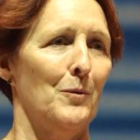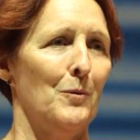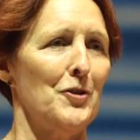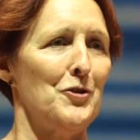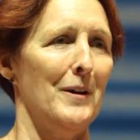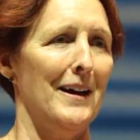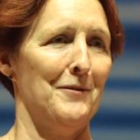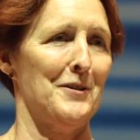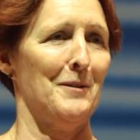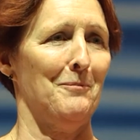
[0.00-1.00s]
What you
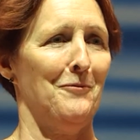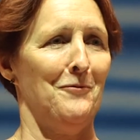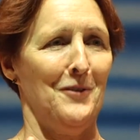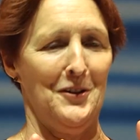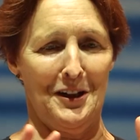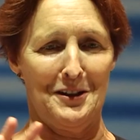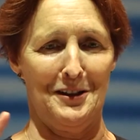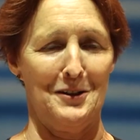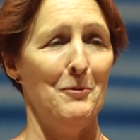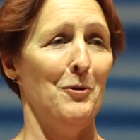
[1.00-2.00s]
have is a
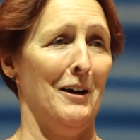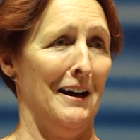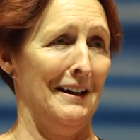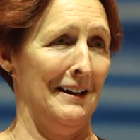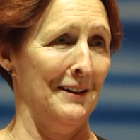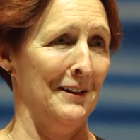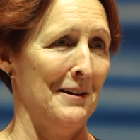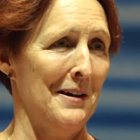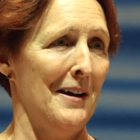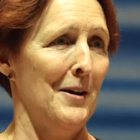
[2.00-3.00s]
fantastically small island
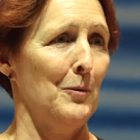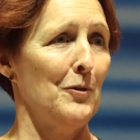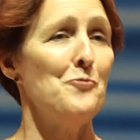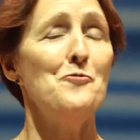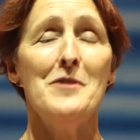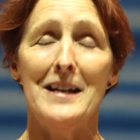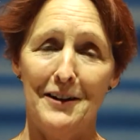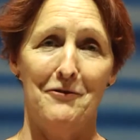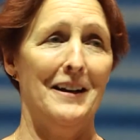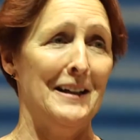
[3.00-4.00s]
with really
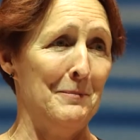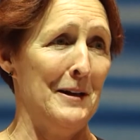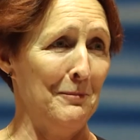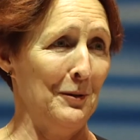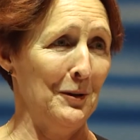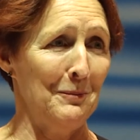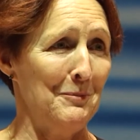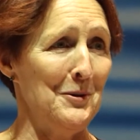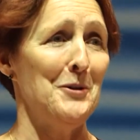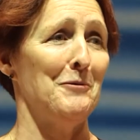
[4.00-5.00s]
friendly people,
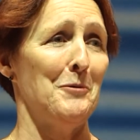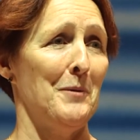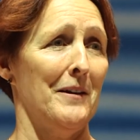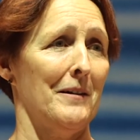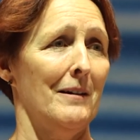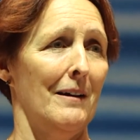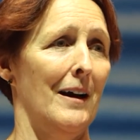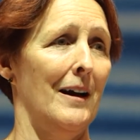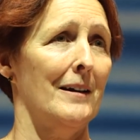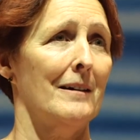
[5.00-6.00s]
beautiful weather,
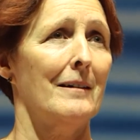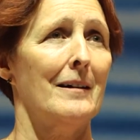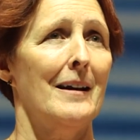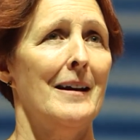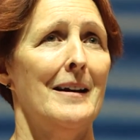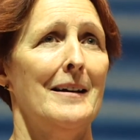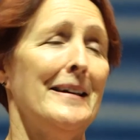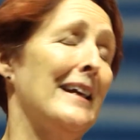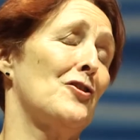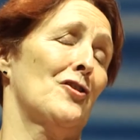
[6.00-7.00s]
and
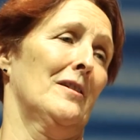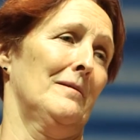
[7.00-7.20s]
nature